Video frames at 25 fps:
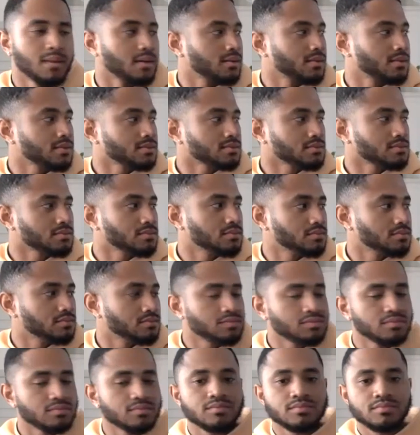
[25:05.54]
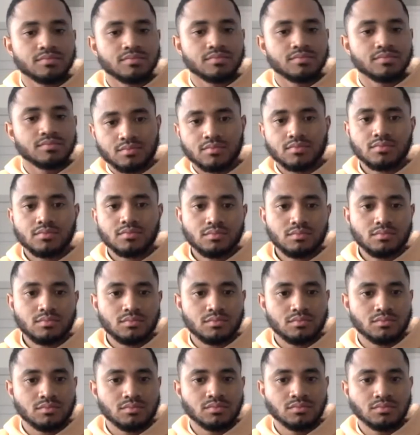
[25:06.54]

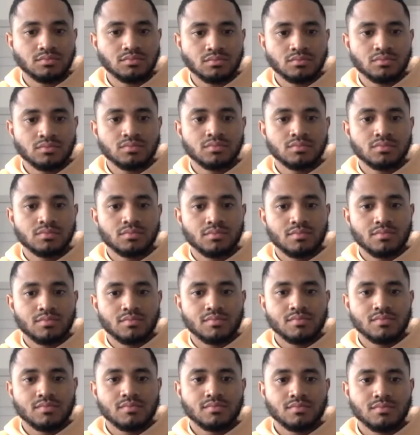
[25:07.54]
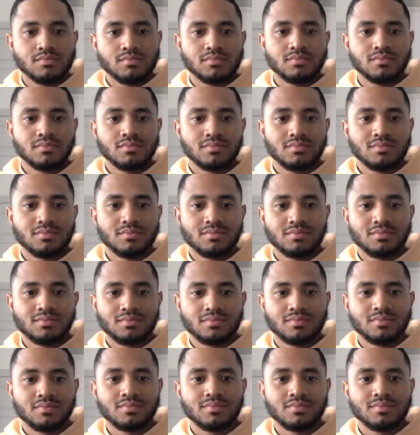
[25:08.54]
No words are spoken by the person on screen.